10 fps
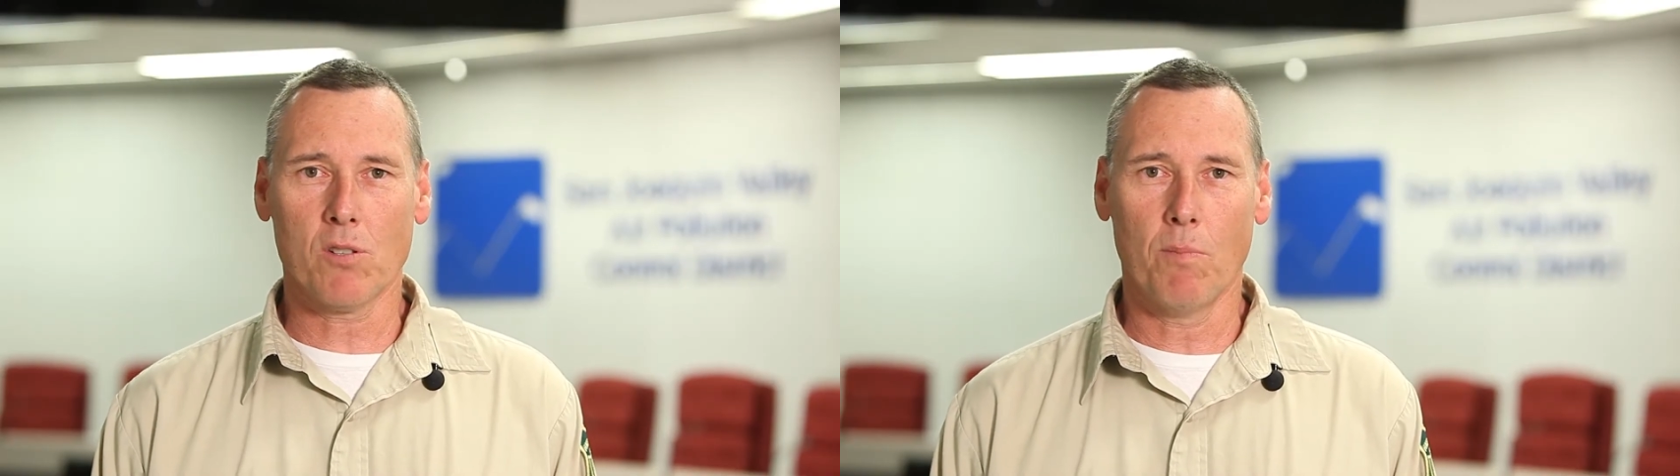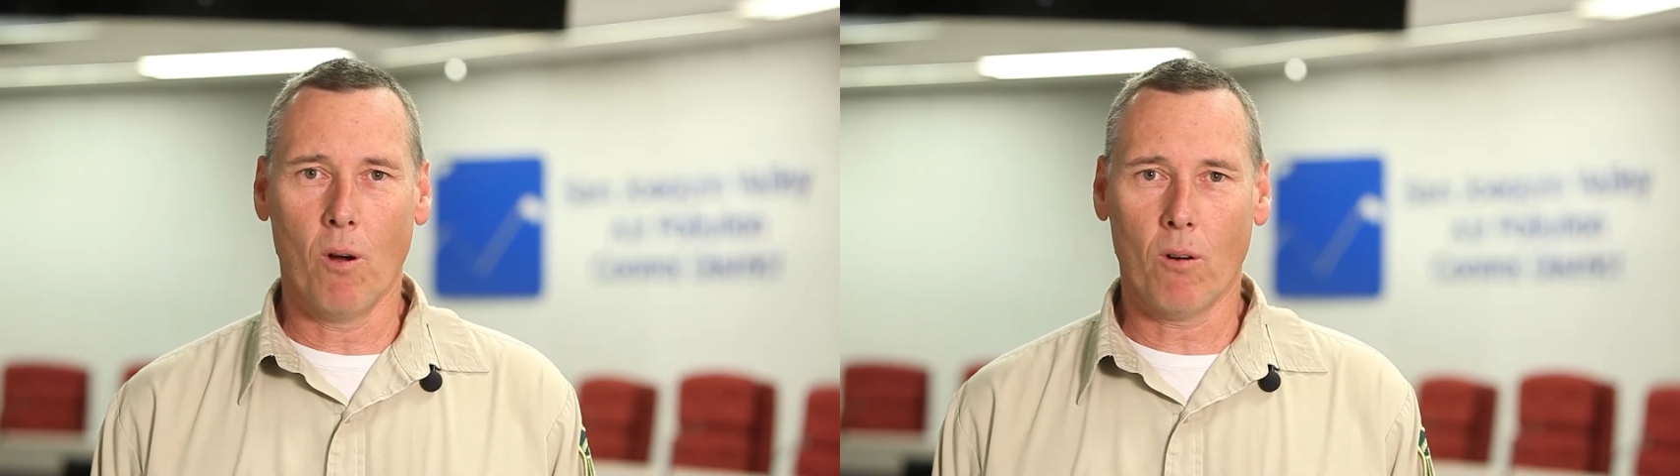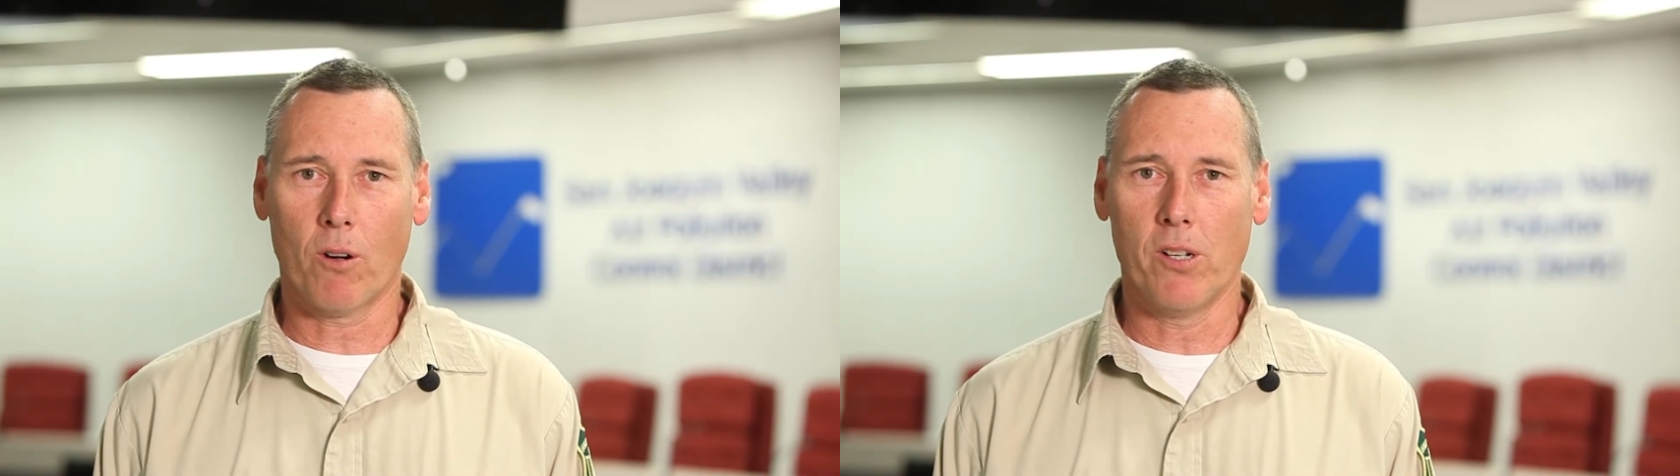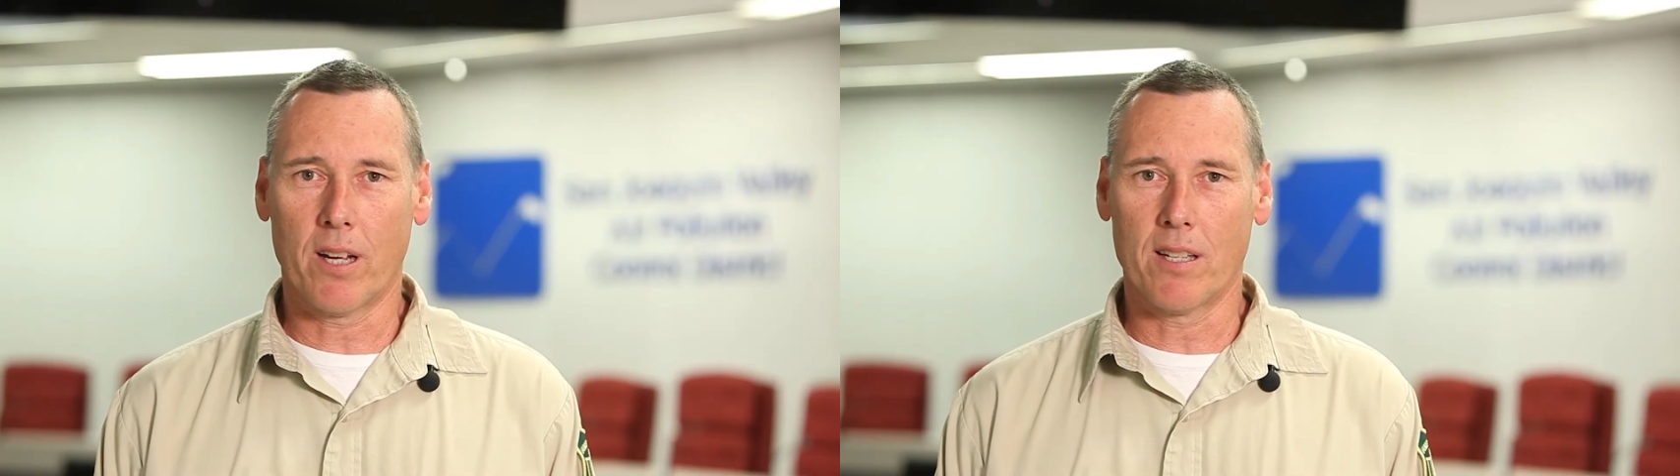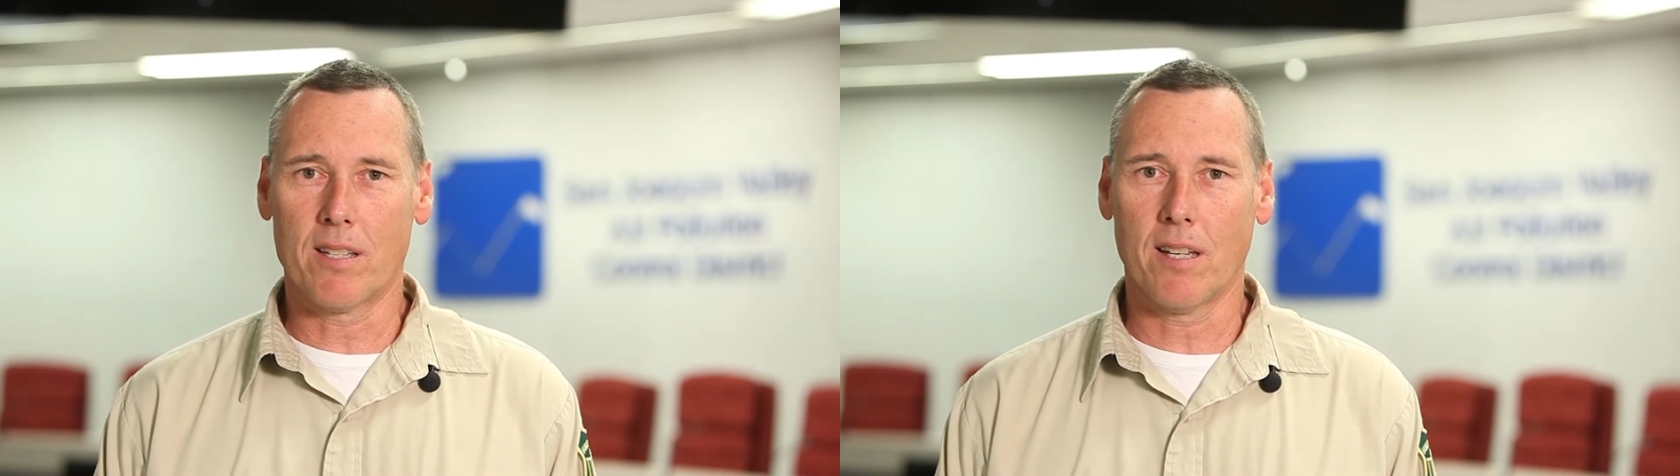smoke or you
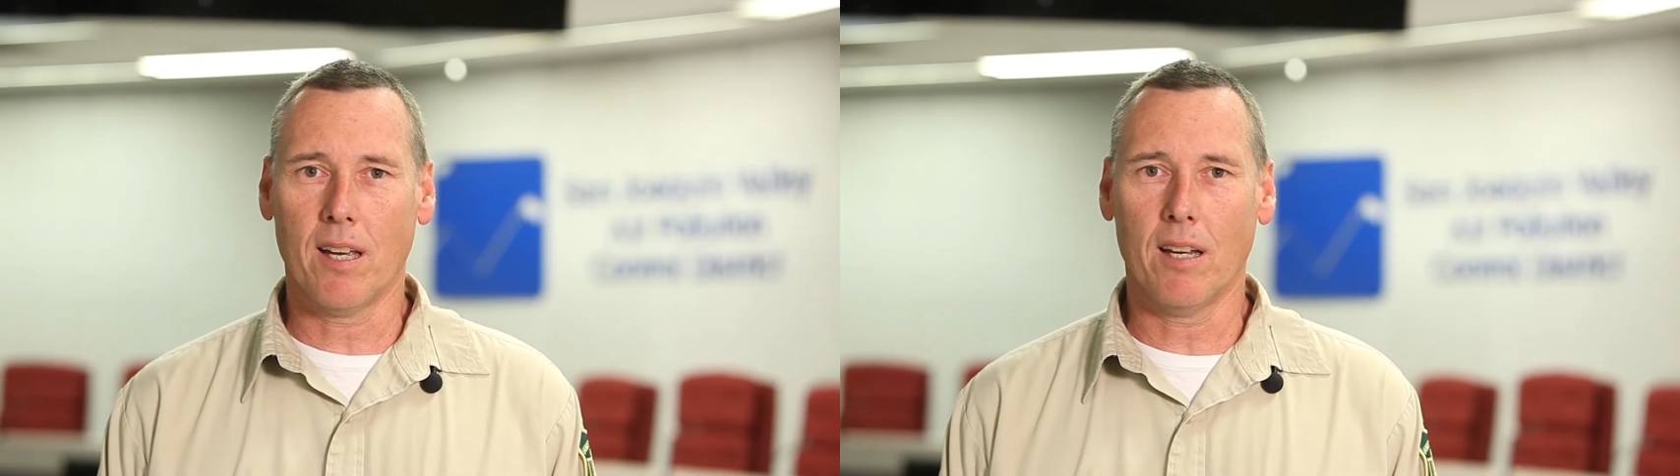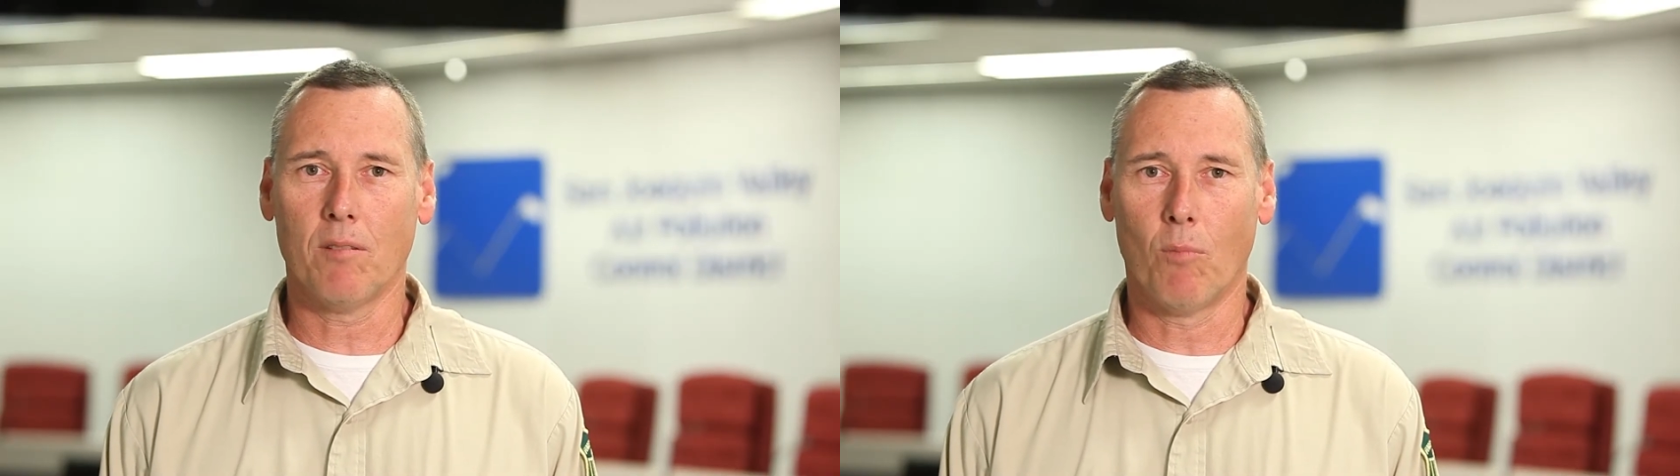can see it,